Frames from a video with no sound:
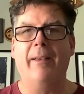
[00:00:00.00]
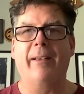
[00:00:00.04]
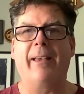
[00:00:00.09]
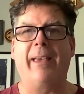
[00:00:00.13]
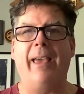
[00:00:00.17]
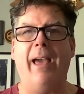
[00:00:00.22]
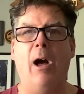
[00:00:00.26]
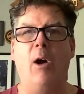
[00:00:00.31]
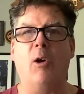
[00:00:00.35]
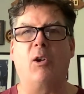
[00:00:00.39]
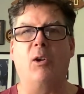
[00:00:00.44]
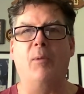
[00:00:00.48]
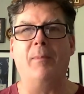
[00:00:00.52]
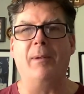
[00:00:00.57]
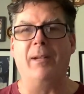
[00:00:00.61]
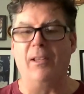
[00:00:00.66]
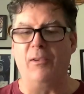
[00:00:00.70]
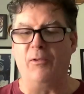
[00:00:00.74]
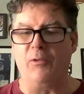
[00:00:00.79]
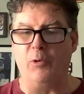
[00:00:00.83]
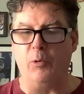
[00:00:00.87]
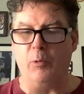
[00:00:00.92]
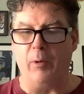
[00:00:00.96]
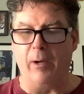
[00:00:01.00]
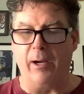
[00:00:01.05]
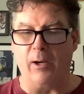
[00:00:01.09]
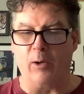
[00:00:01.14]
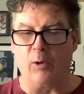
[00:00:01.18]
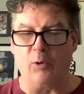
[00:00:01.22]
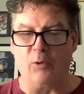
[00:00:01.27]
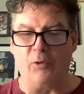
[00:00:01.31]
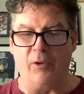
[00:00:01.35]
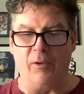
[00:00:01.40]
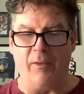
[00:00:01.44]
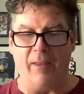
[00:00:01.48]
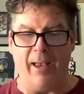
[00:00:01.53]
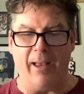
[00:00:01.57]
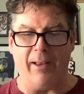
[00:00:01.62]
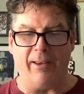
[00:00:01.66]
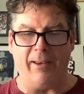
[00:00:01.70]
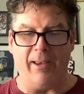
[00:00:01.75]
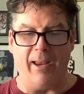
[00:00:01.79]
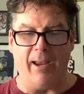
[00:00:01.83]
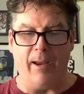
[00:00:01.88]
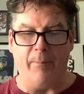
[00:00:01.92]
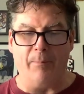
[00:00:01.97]
Cal committed 2 errors in that
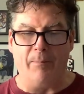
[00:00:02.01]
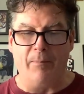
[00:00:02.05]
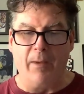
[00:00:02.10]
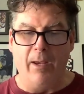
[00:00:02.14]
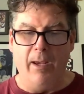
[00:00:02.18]
game.